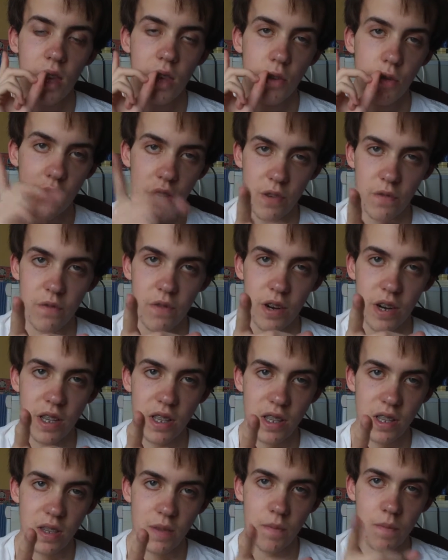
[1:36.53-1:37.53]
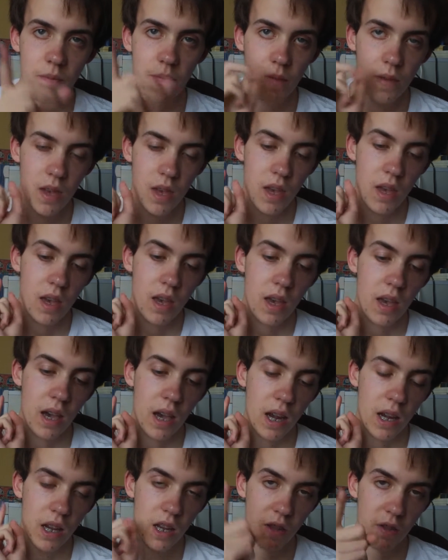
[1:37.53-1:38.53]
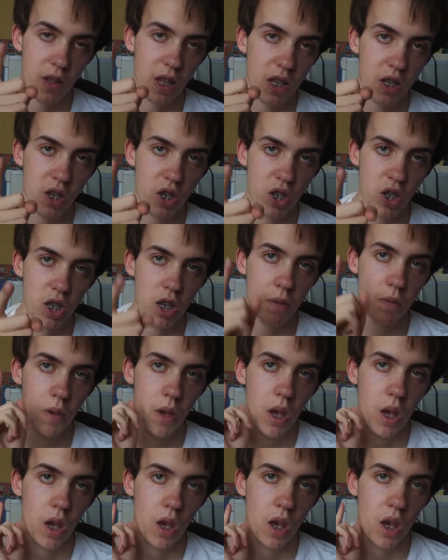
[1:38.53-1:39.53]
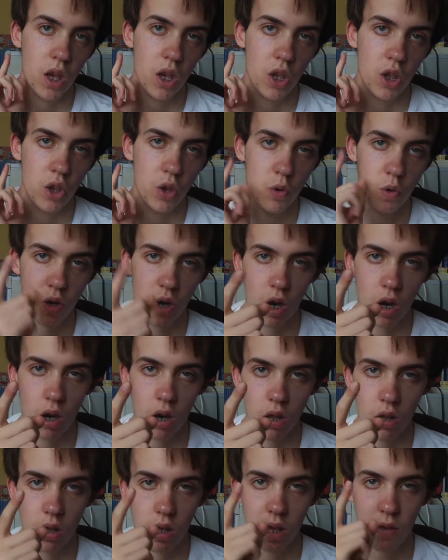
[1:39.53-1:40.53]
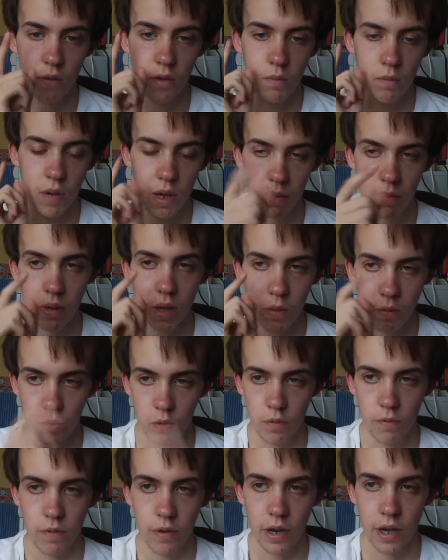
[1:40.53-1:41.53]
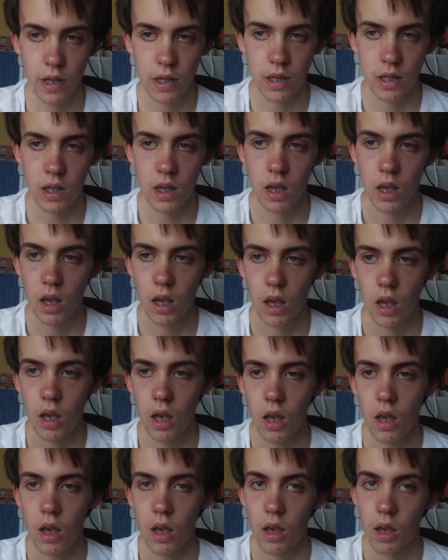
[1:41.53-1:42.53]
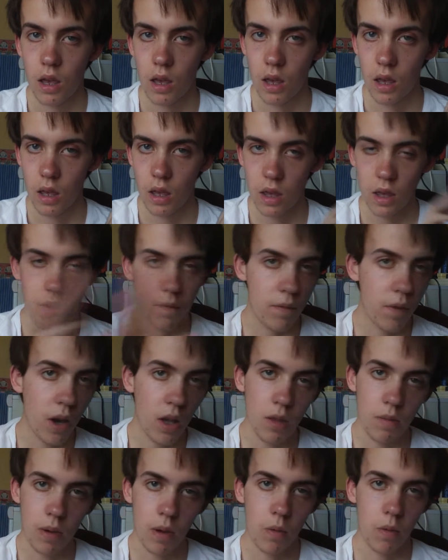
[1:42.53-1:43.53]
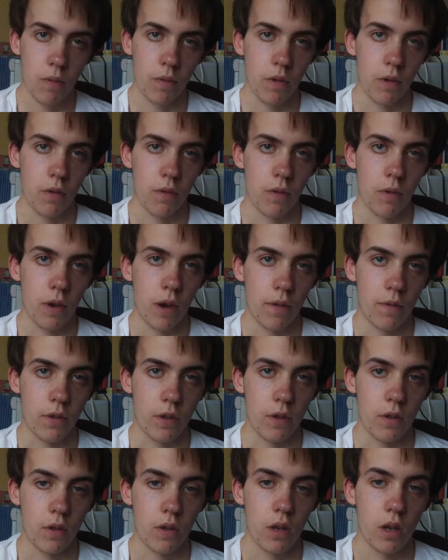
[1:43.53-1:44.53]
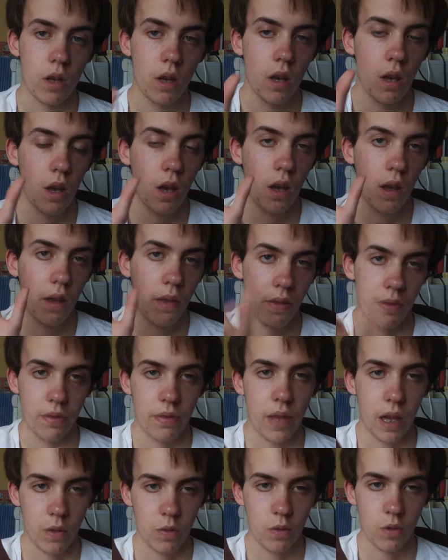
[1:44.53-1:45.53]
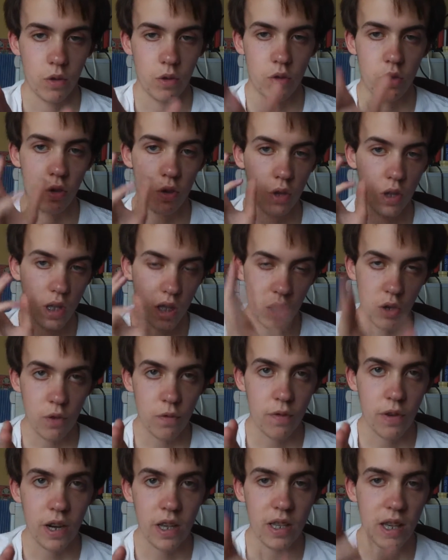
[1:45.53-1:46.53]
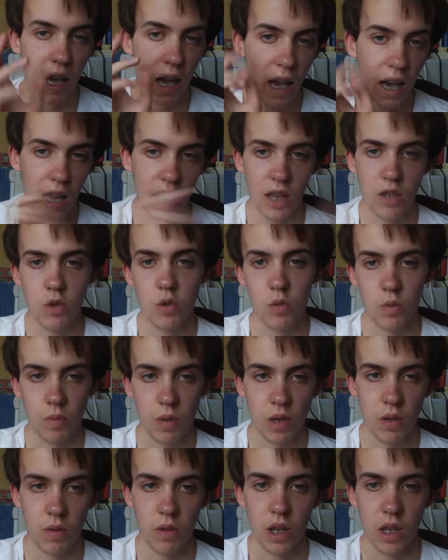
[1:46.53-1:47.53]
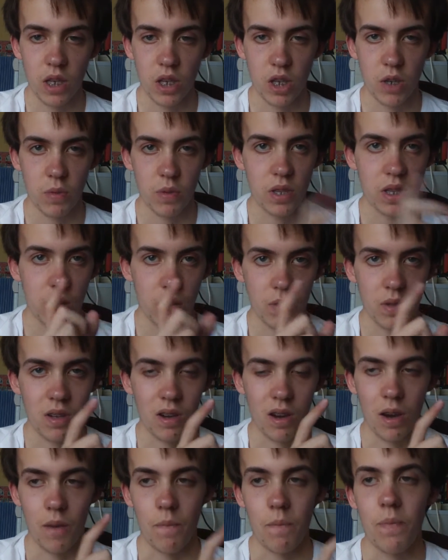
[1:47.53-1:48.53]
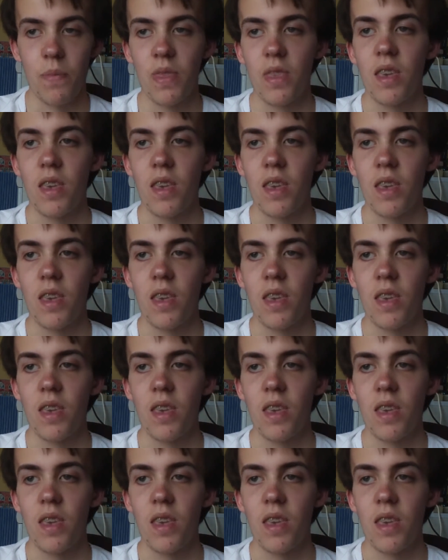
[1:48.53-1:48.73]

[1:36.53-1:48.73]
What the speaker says: You need friends, and in a relationship, you can't, if you make plans with your friends, invite them out with you if you have to. That's what you do, so you can see your friend, and you can be in a relationship at the same time.